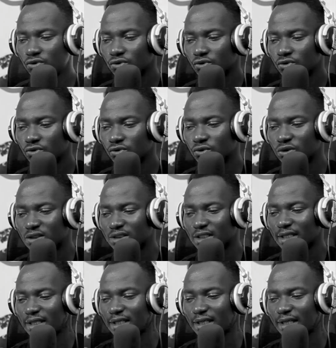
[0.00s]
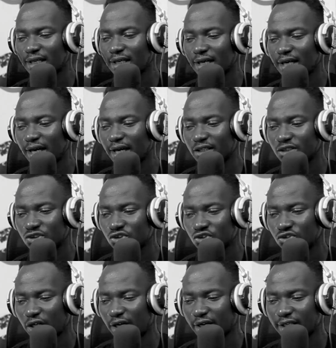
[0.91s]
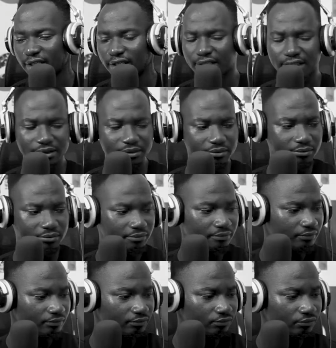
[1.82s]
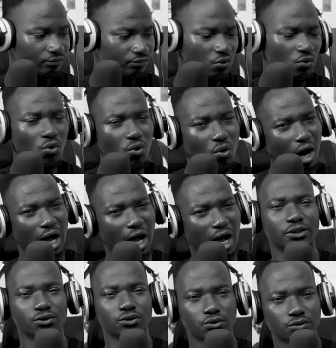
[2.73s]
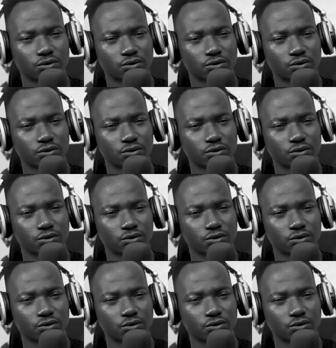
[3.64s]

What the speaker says: you take a strike? Who are you?